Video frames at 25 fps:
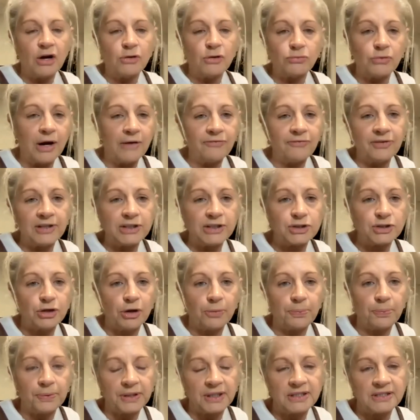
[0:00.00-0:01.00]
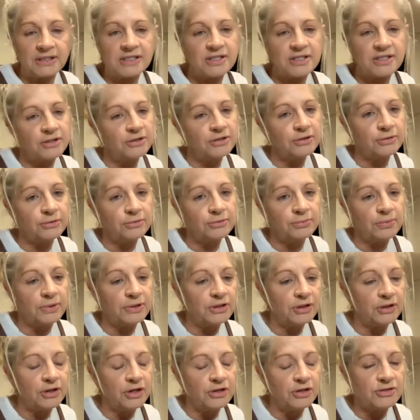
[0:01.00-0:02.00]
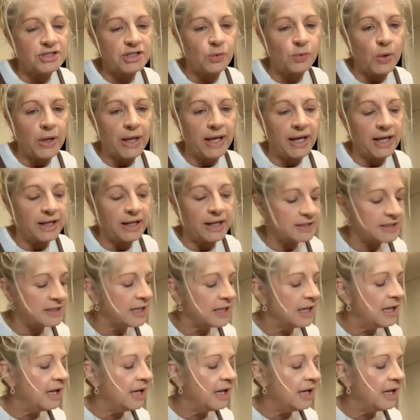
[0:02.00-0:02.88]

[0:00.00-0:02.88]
roughly chop it into, you know, squares,